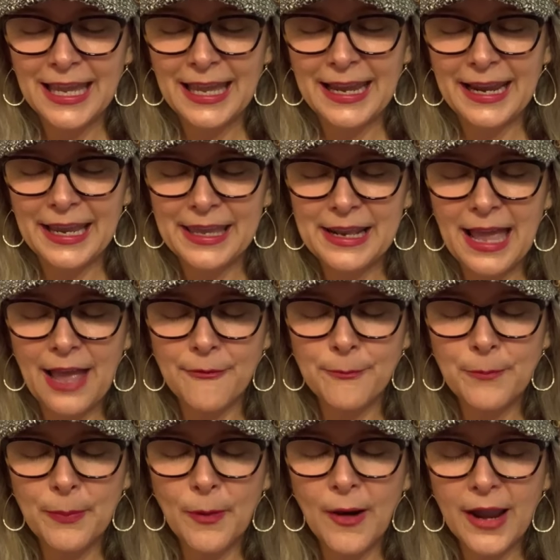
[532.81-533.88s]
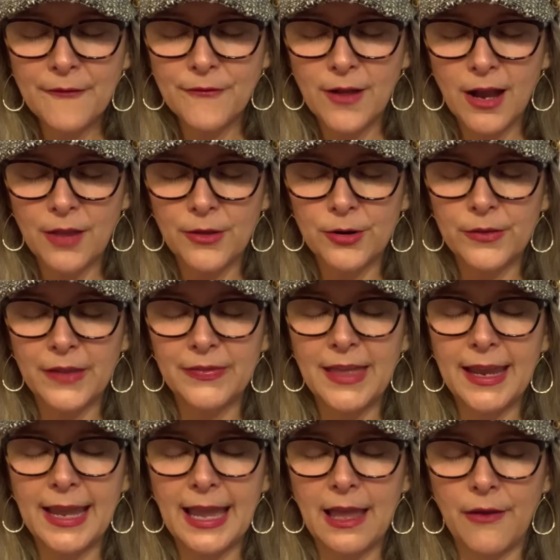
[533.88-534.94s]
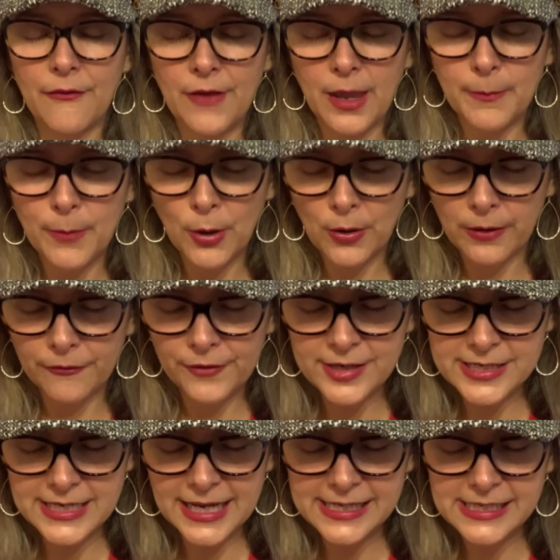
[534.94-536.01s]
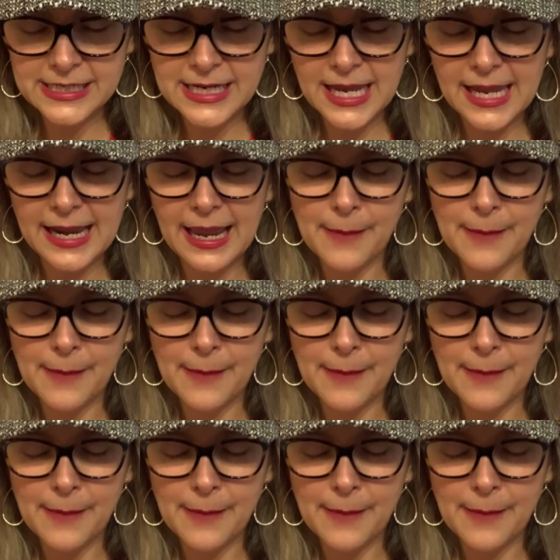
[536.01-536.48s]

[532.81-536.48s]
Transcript: And I pray, Father, that they have a perfect day today.